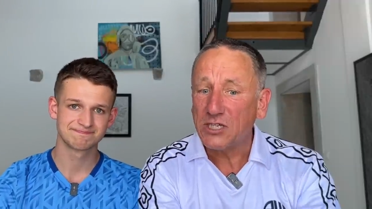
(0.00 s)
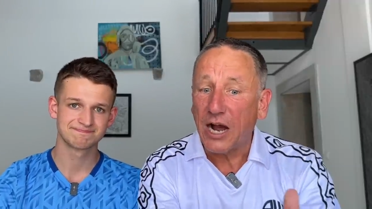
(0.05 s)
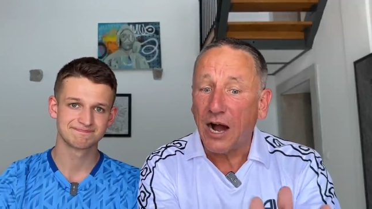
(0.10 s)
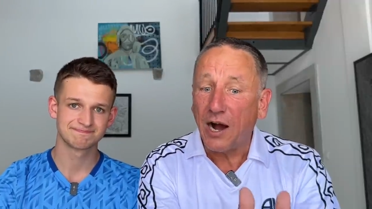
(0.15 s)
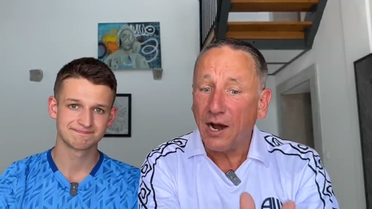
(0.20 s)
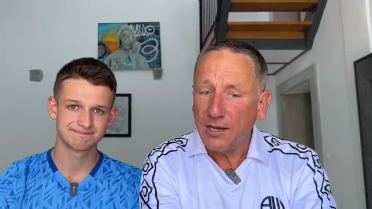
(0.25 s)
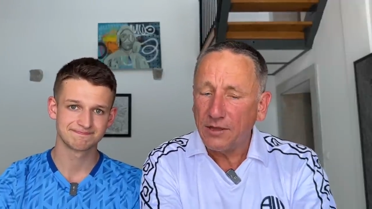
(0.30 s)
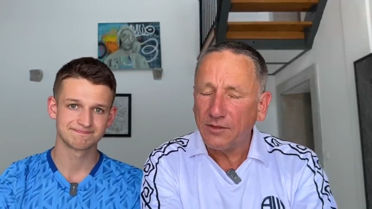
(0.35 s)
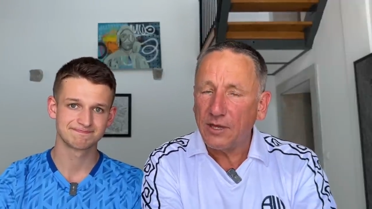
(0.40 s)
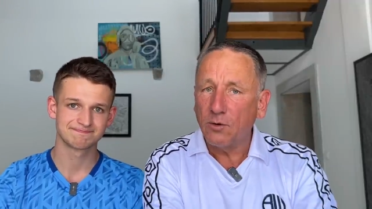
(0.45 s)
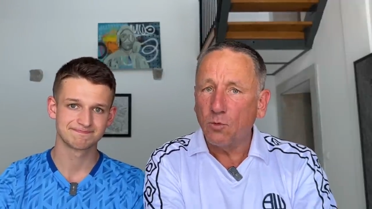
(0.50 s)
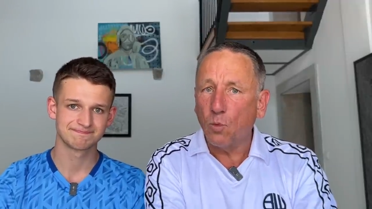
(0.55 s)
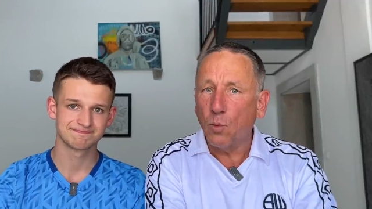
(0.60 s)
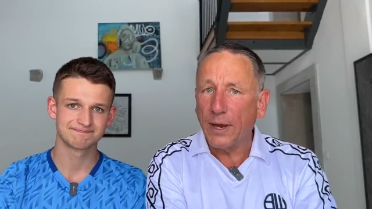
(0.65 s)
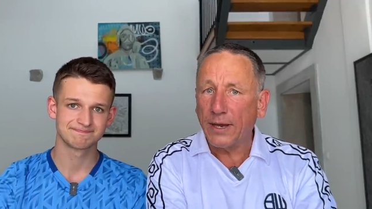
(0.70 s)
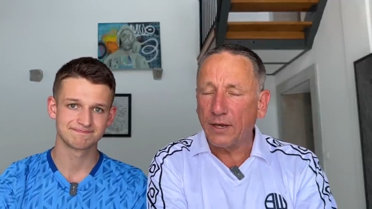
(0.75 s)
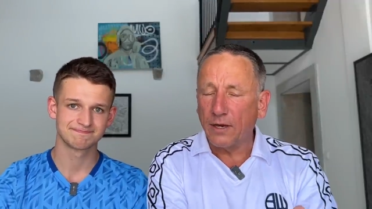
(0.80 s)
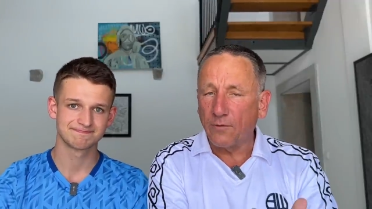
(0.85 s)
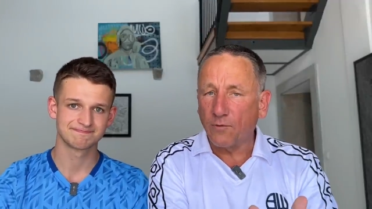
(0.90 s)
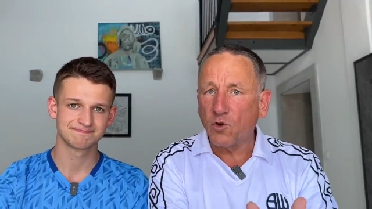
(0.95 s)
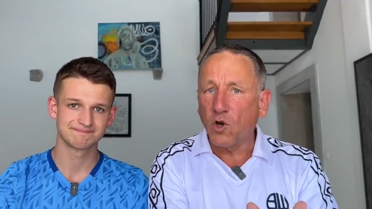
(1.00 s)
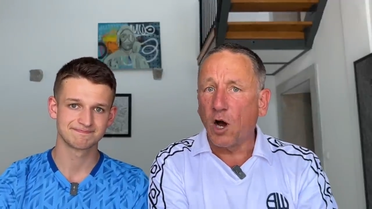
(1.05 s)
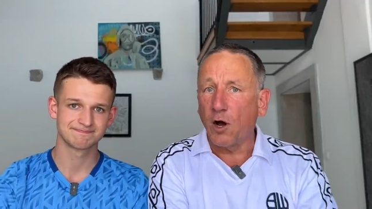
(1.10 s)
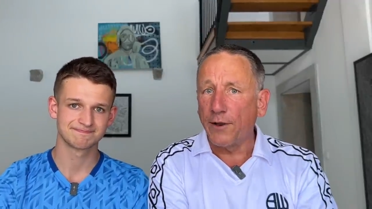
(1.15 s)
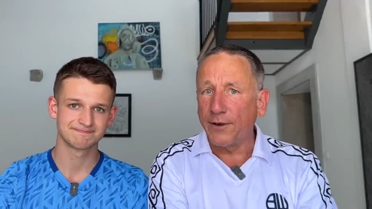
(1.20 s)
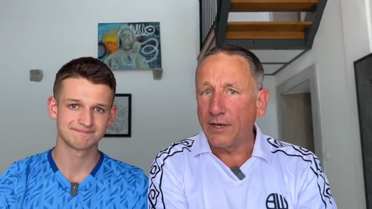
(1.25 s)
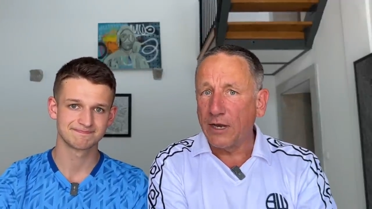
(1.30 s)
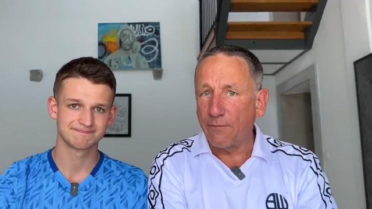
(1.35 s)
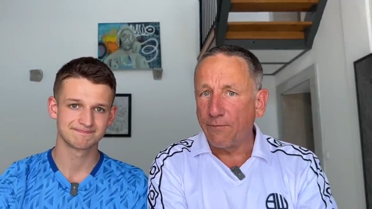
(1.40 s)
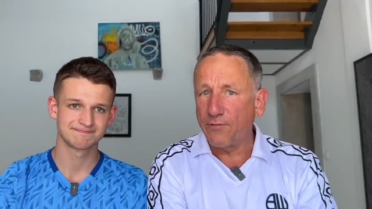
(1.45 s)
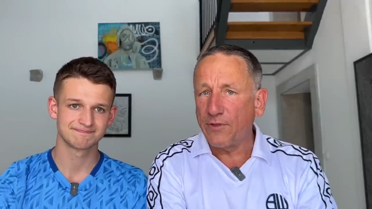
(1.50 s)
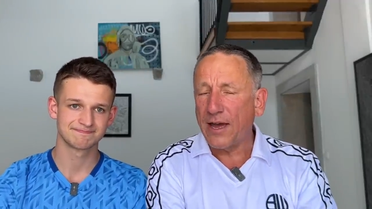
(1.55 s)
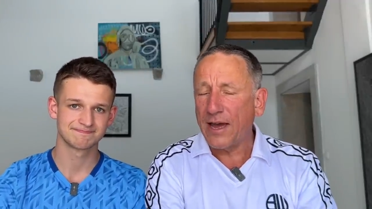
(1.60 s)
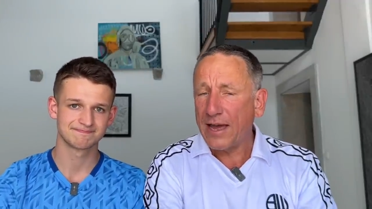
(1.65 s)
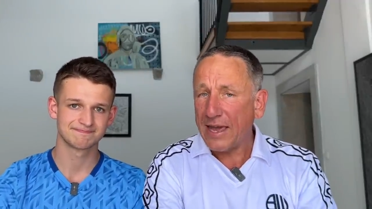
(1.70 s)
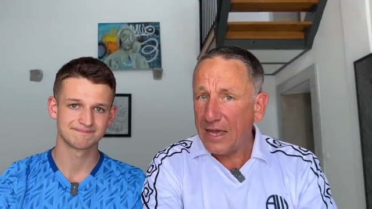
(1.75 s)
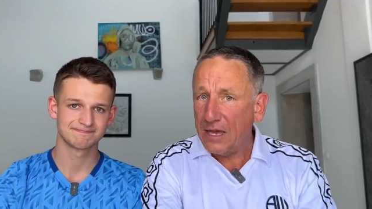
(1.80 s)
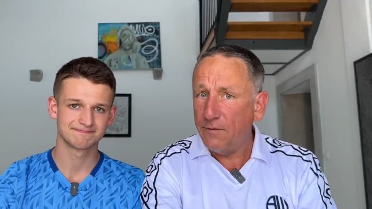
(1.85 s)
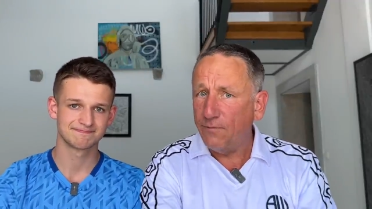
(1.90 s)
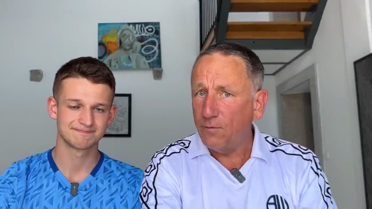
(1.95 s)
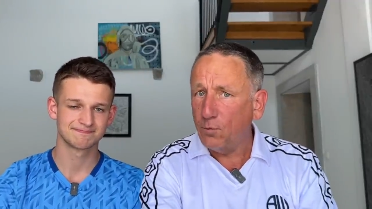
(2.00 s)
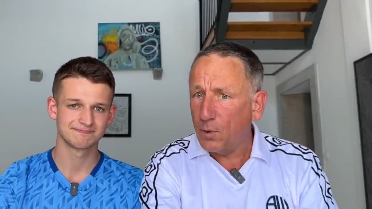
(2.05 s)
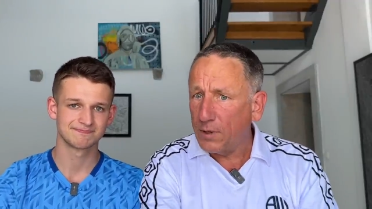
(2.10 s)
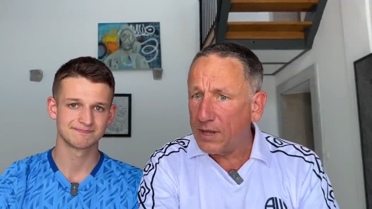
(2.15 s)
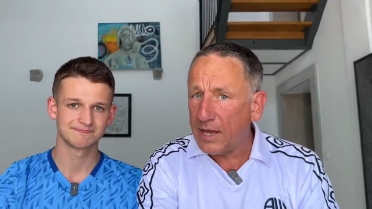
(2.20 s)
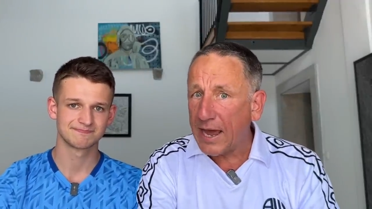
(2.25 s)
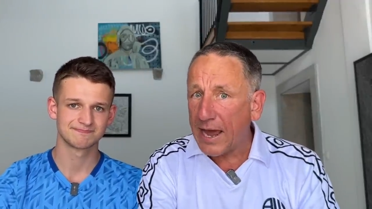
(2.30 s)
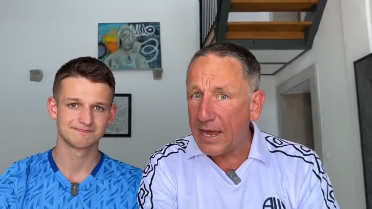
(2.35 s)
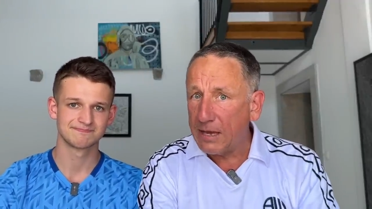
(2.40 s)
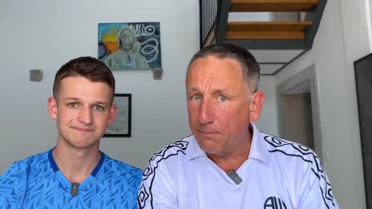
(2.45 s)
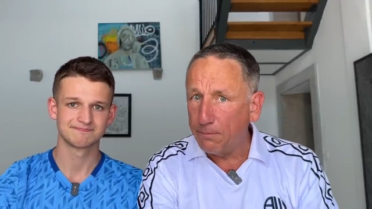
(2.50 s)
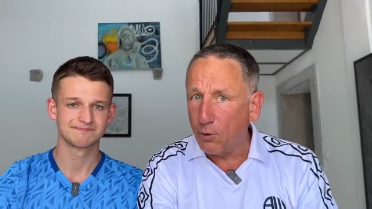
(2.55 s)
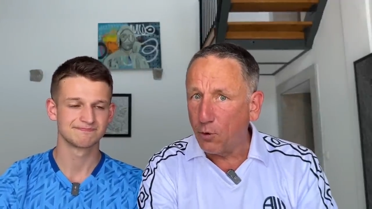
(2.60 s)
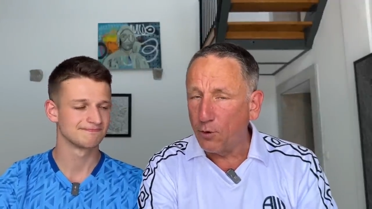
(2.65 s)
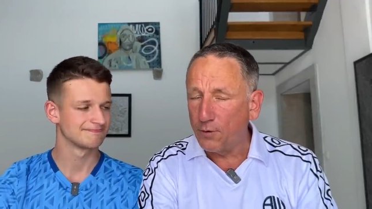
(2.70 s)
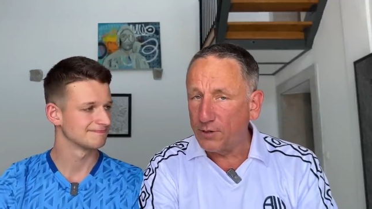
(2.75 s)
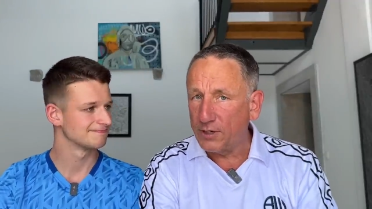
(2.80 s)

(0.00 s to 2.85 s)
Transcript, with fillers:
Speaker 1: I think Wigan have got enough there. Even with the 8-point